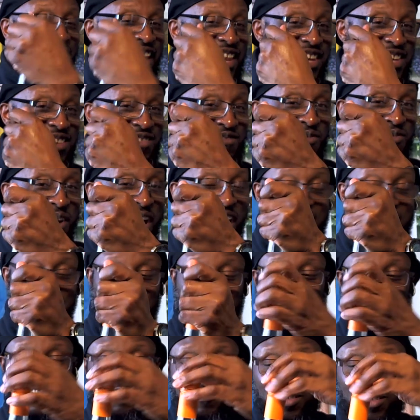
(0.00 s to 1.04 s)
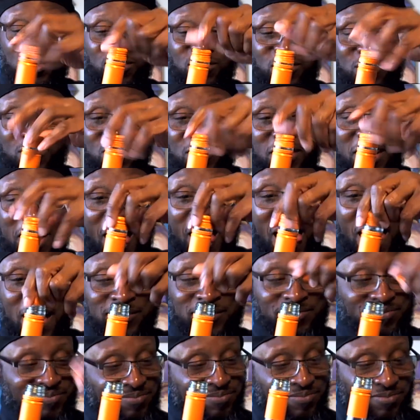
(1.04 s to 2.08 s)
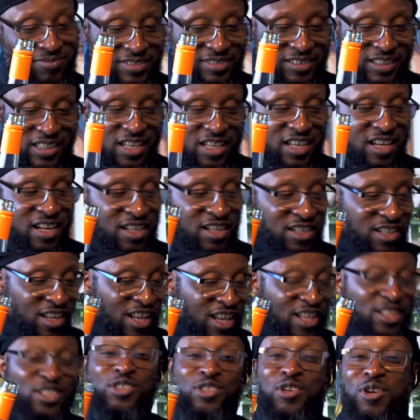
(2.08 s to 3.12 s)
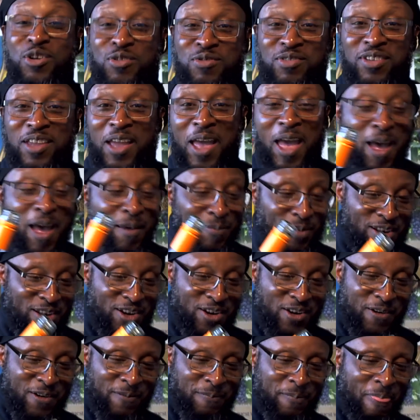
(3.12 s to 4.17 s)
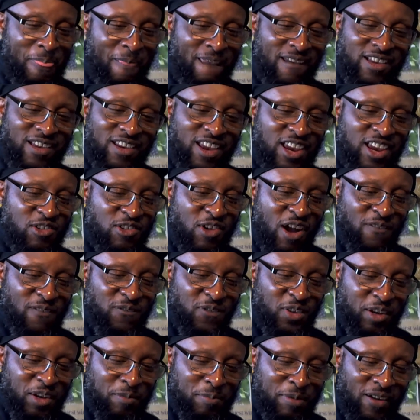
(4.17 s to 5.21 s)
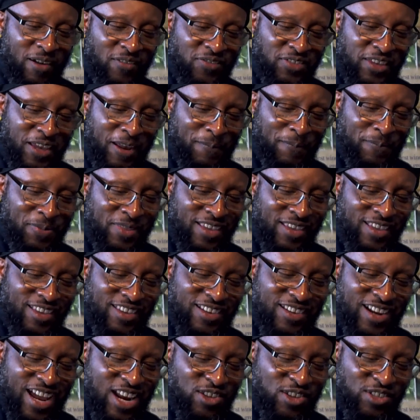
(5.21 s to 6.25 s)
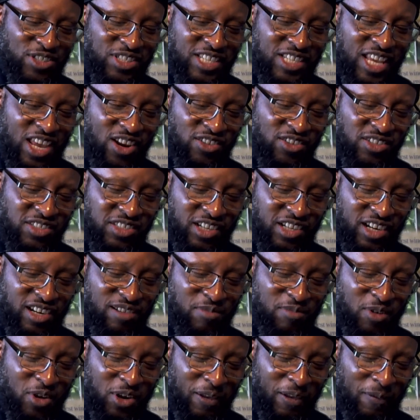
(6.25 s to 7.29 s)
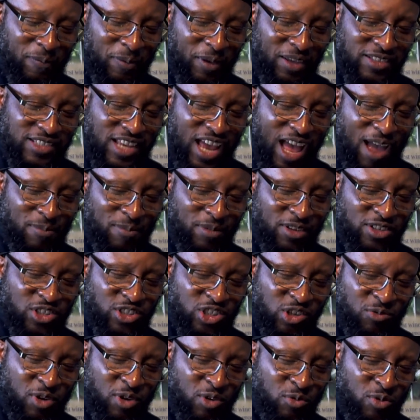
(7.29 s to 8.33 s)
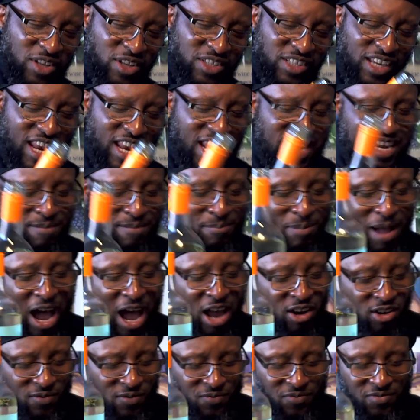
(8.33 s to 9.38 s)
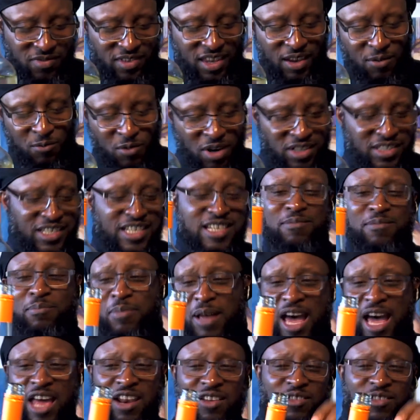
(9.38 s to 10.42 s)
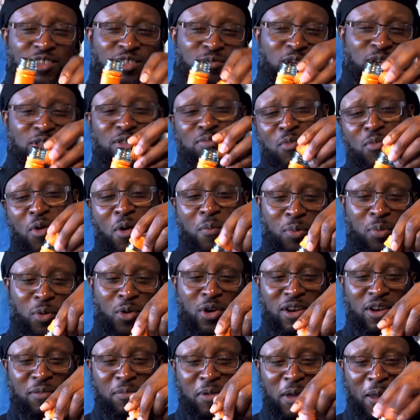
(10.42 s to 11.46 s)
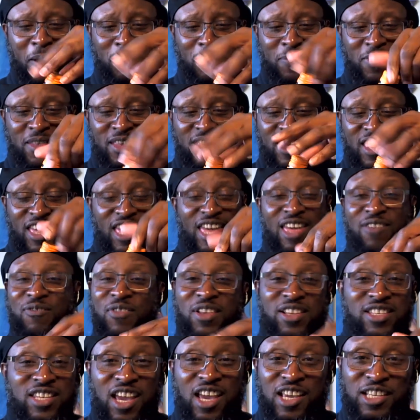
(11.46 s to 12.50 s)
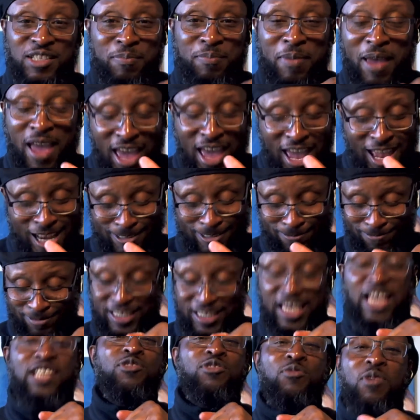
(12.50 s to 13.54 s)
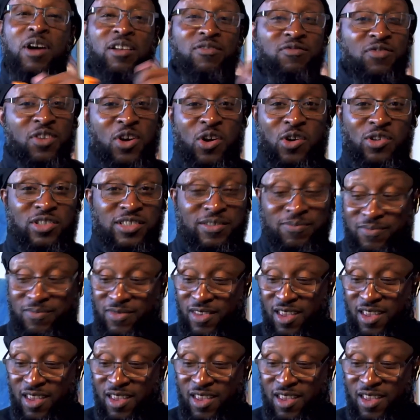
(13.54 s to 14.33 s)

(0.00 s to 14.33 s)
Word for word: and white is going to be a screw cap. Screw cap alert! Now, how I feel about that. You know, I don't stand on ceremony because I'm concerned with what's in the bottle. What's in the bottle is what's more important to me. If it tastes bad, guess what, folks?